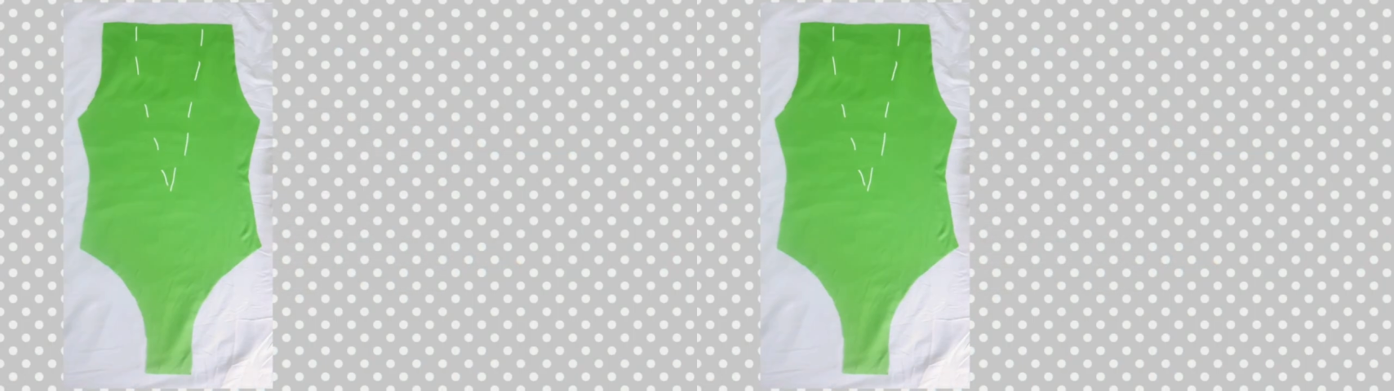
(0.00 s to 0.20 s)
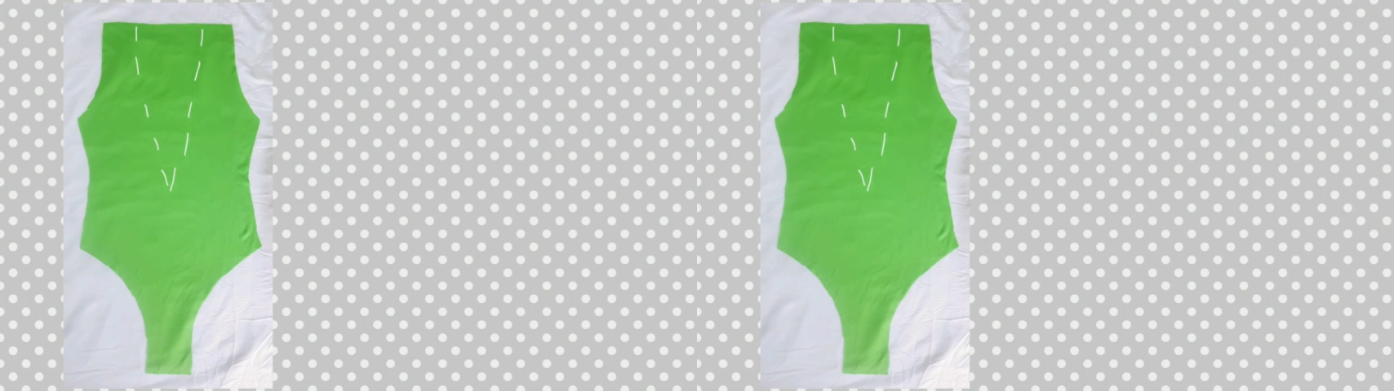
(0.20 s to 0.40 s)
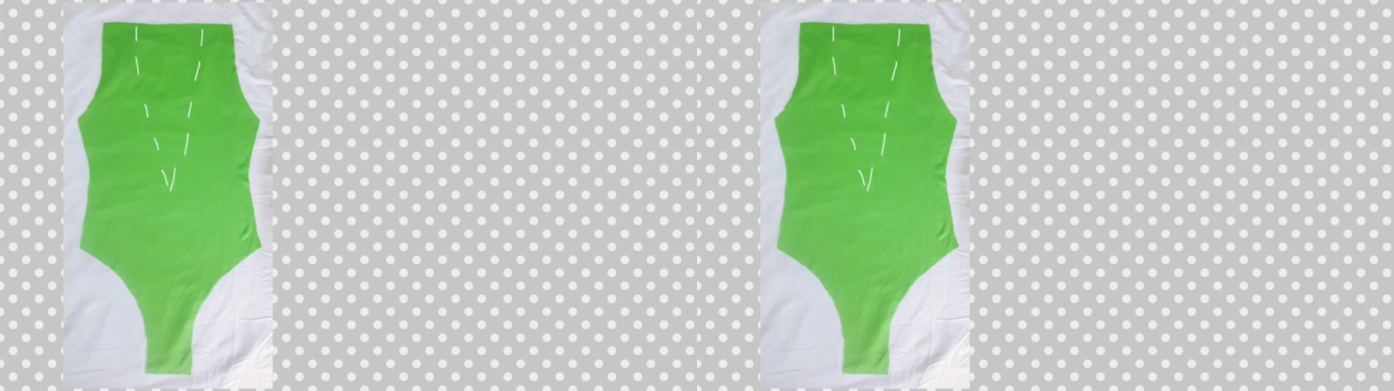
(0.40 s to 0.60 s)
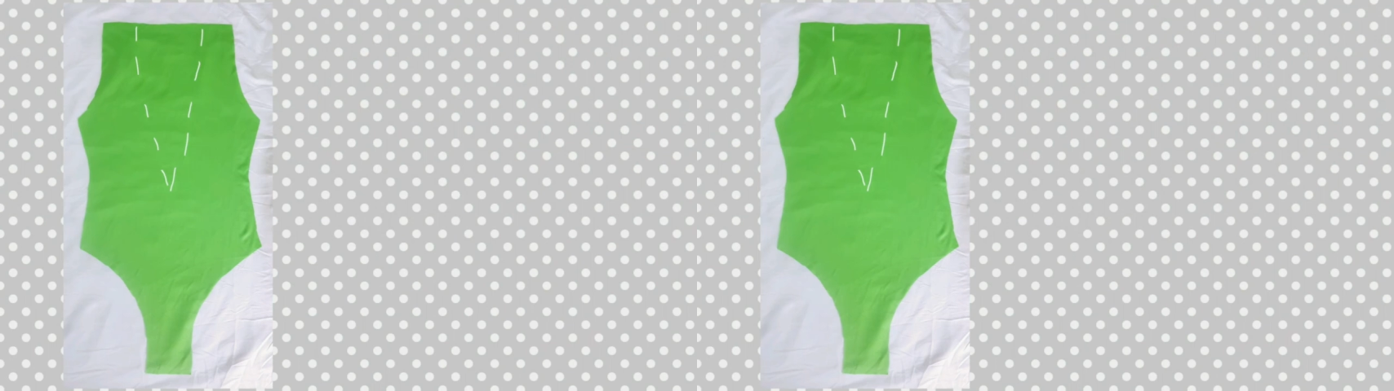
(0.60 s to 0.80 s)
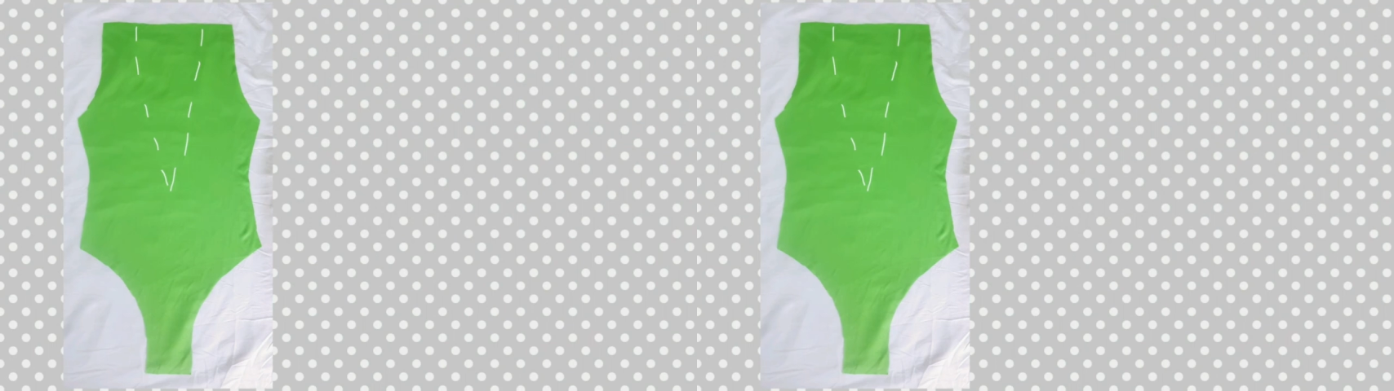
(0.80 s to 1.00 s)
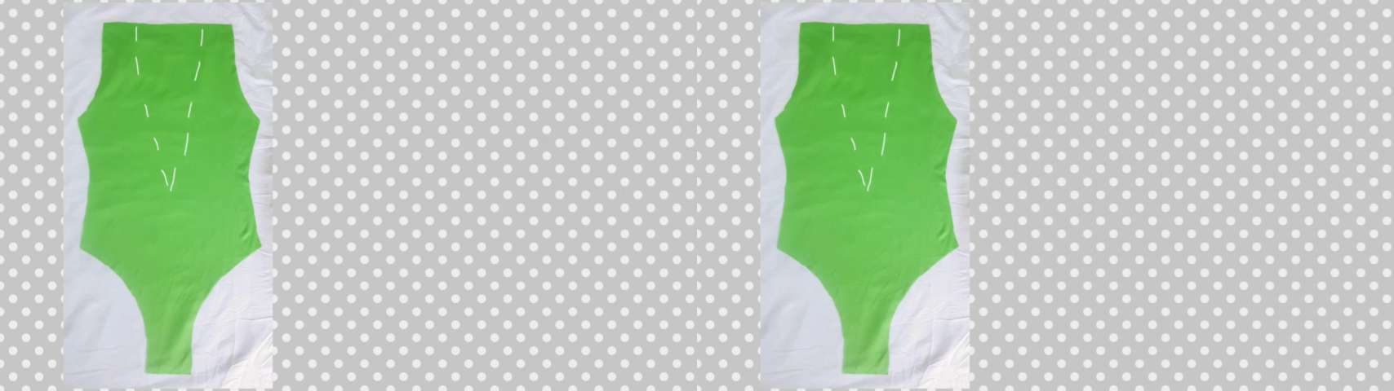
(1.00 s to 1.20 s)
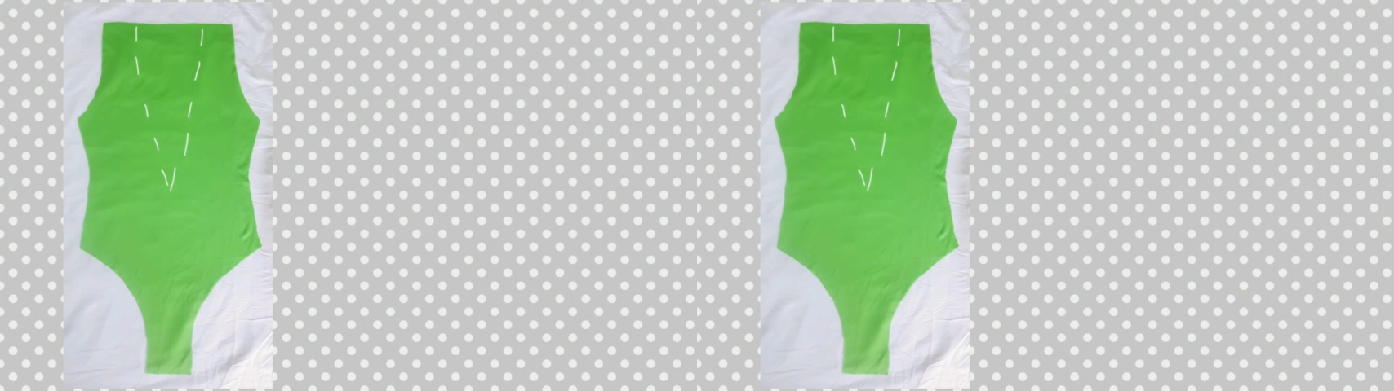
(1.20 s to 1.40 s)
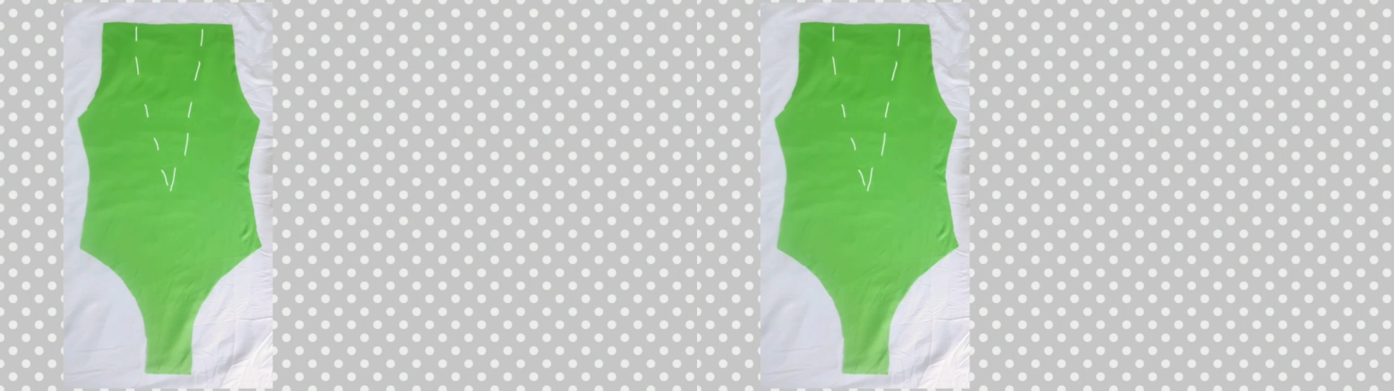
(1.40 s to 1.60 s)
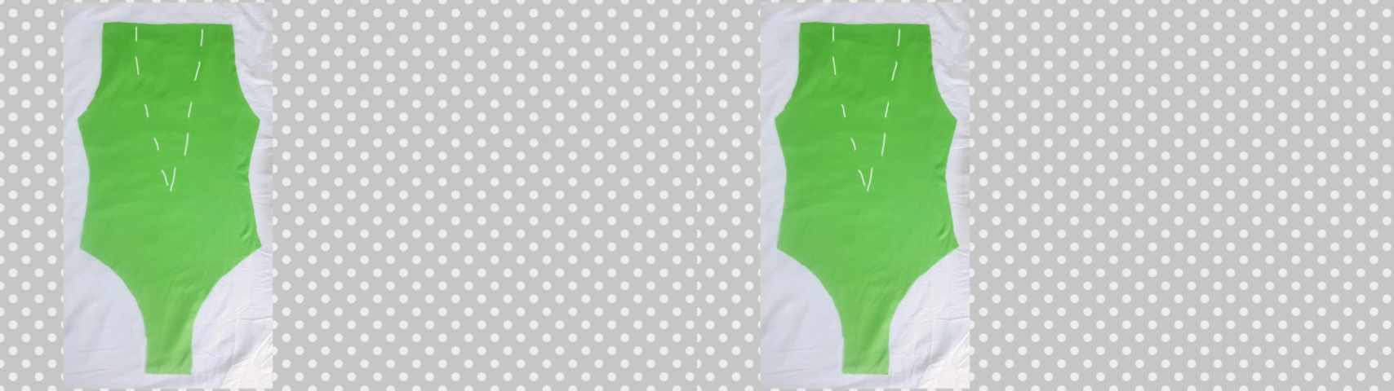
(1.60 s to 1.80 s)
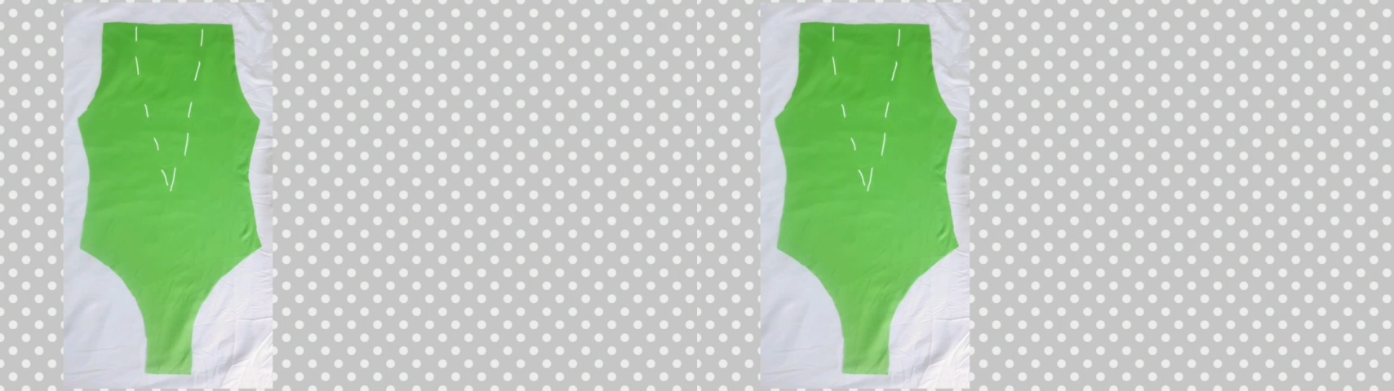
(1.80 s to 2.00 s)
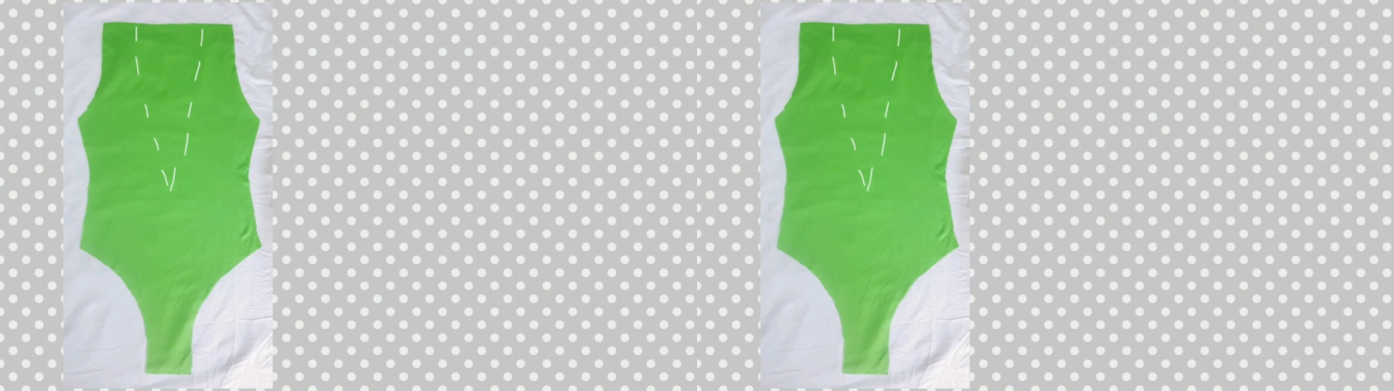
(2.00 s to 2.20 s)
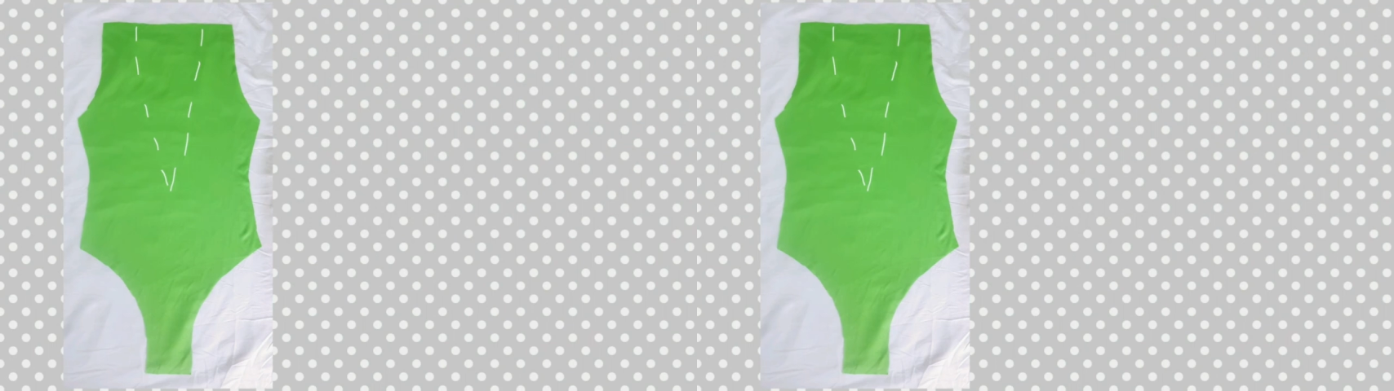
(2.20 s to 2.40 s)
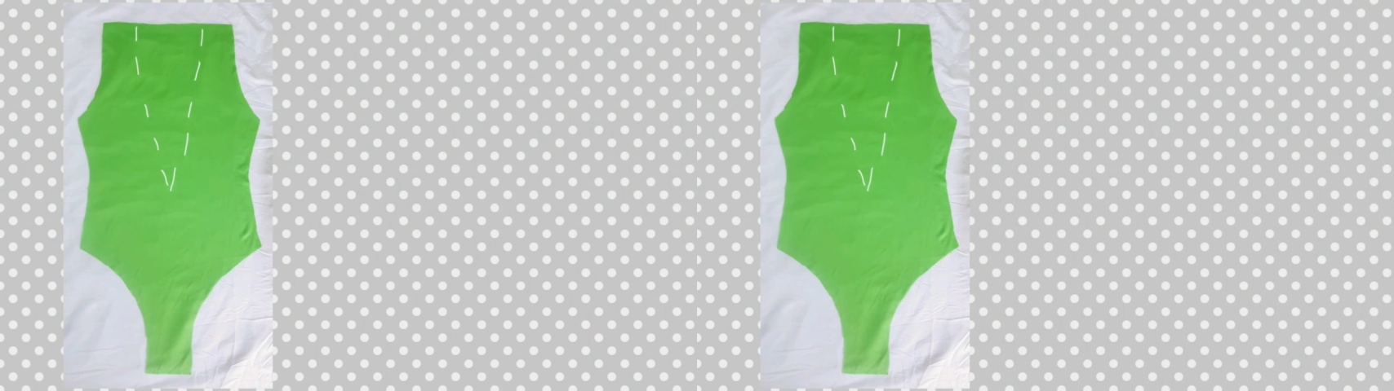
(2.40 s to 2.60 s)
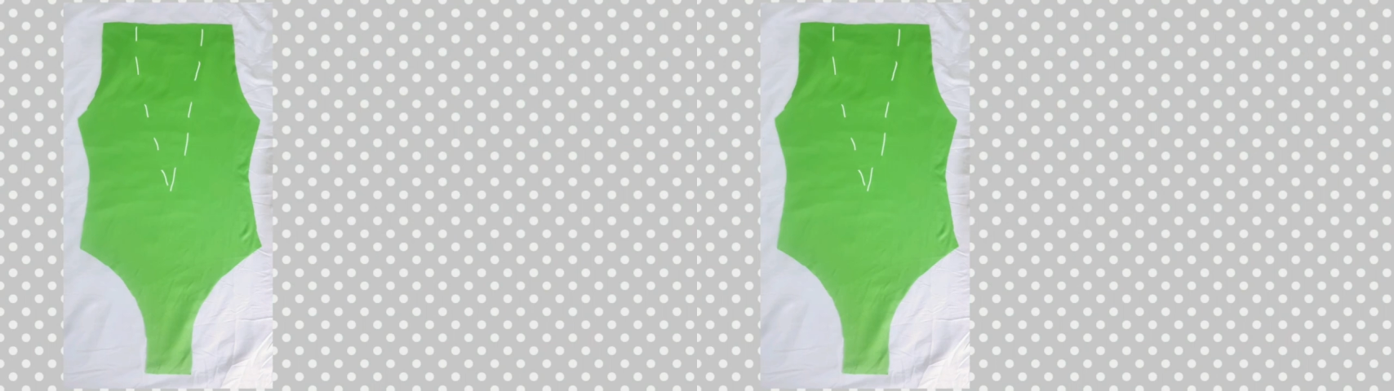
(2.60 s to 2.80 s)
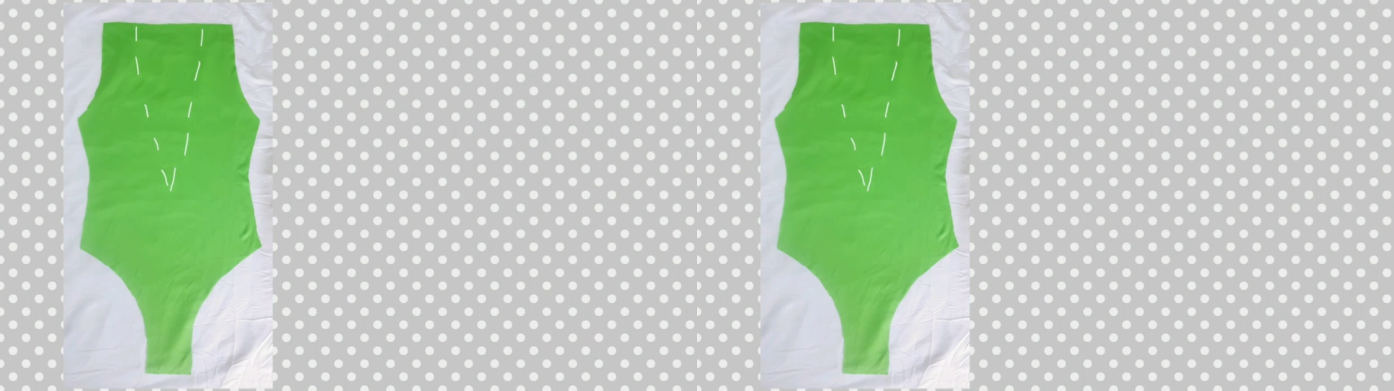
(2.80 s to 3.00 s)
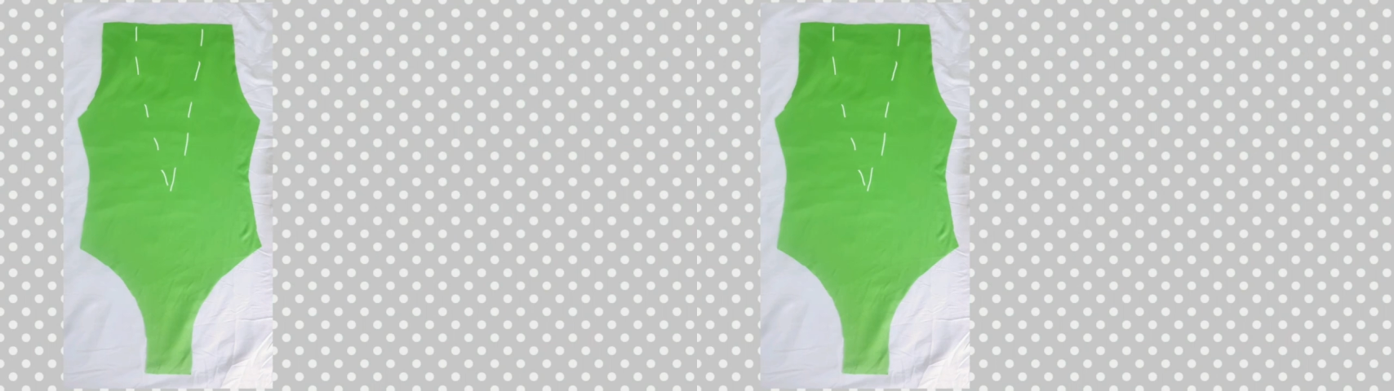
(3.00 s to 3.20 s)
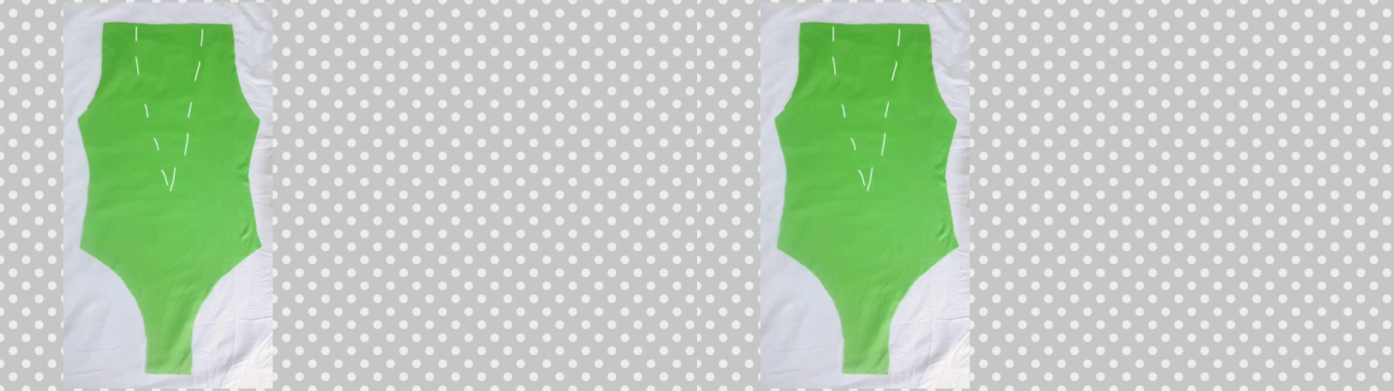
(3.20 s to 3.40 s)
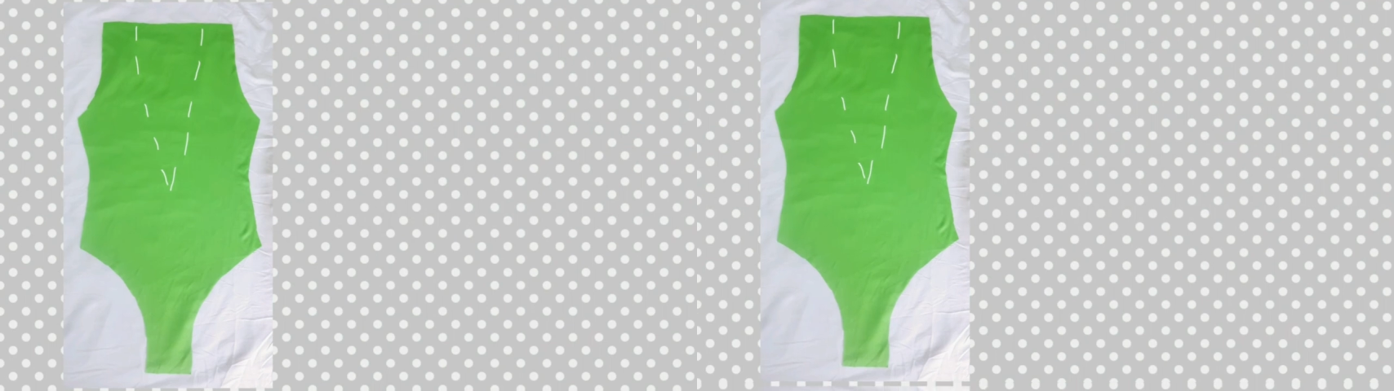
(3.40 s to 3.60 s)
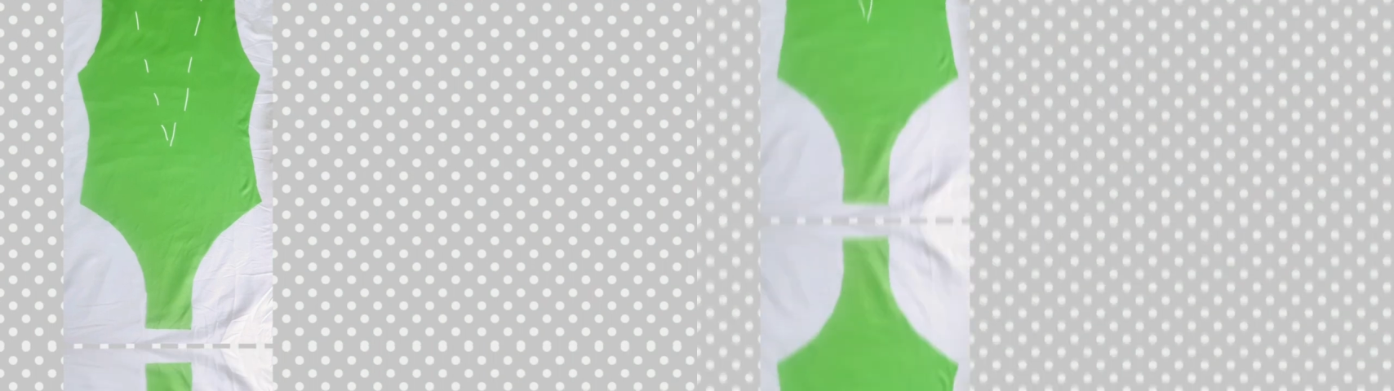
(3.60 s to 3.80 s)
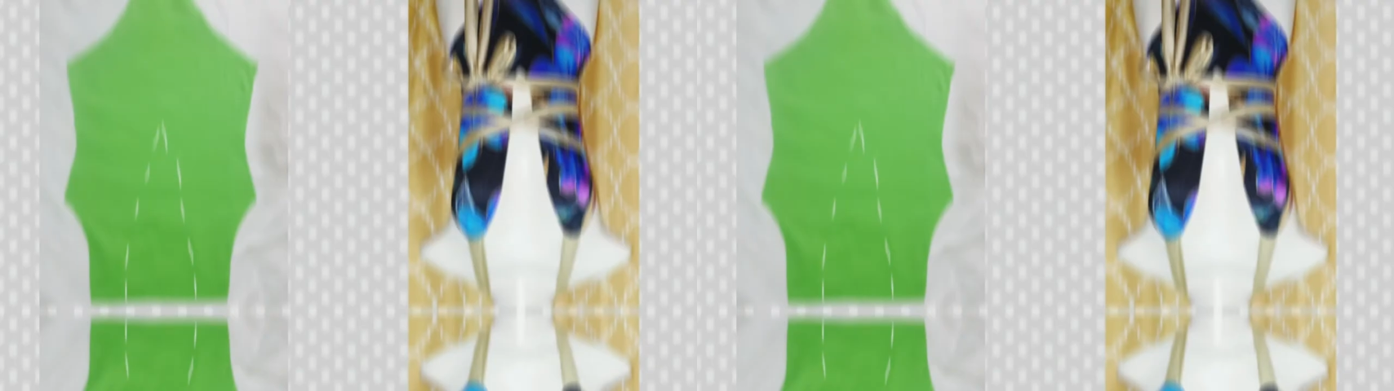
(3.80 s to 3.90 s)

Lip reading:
[unreadable: no face in view]